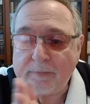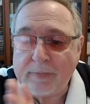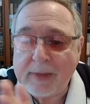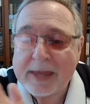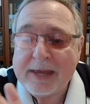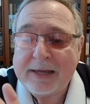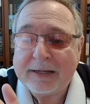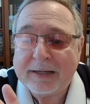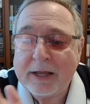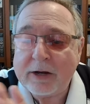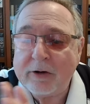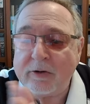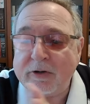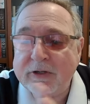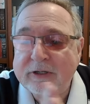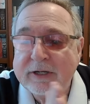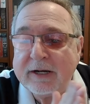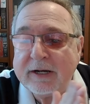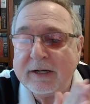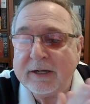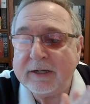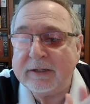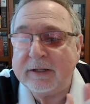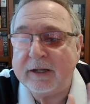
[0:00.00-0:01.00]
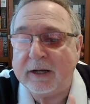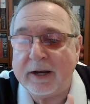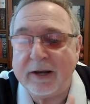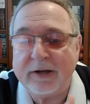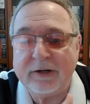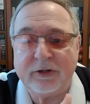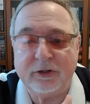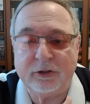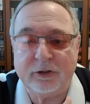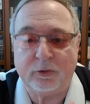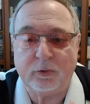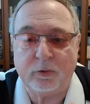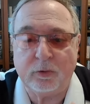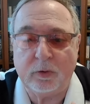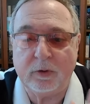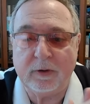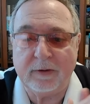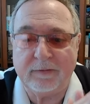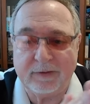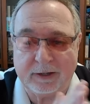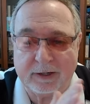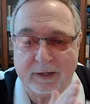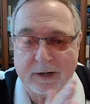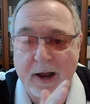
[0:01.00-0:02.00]
He later attended the London School
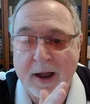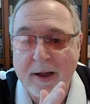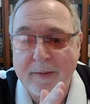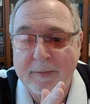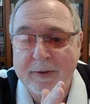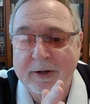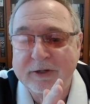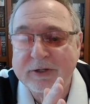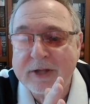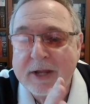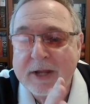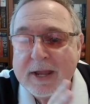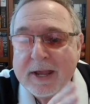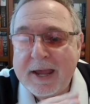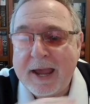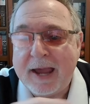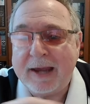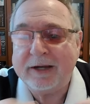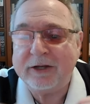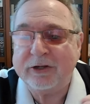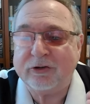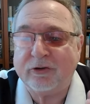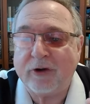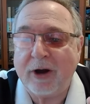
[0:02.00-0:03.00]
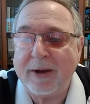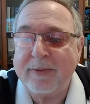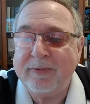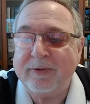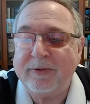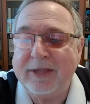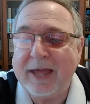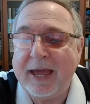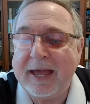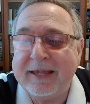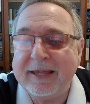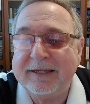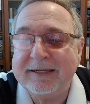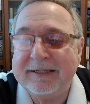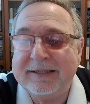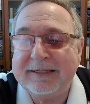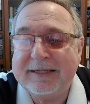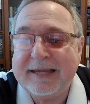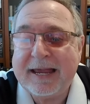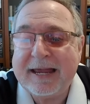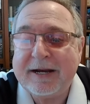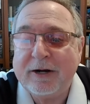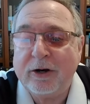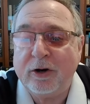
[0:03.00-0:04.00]
of Economics and describes that
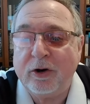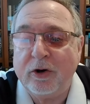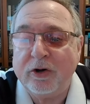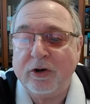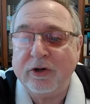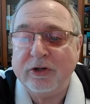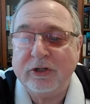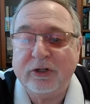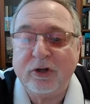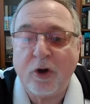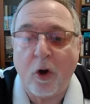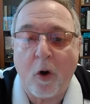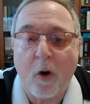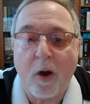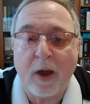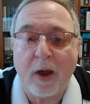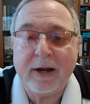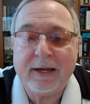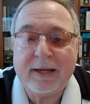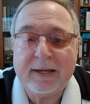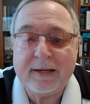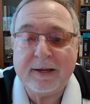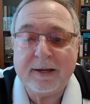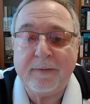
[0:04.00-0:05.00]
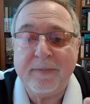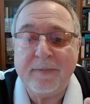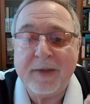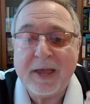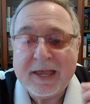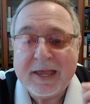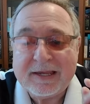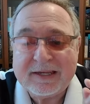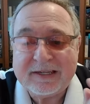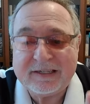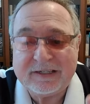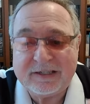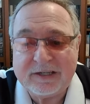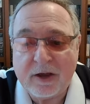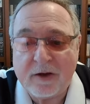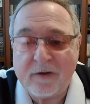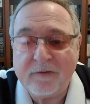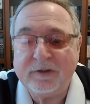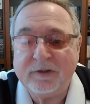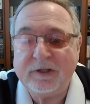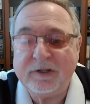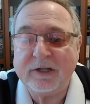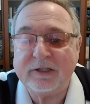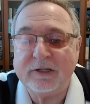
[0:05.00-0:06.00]
Sandhurst taught him
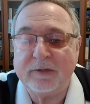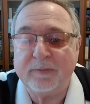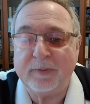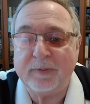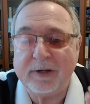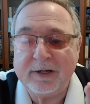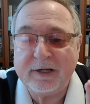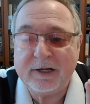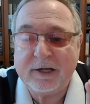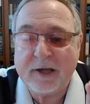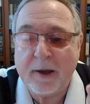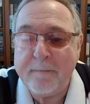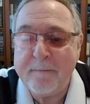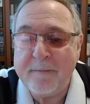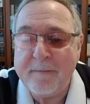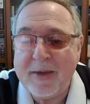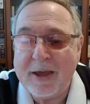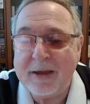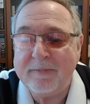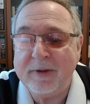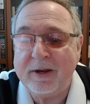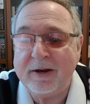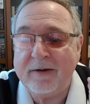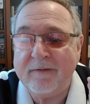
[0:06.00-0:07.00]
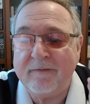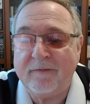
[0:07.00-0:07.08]
self discipline, commitment,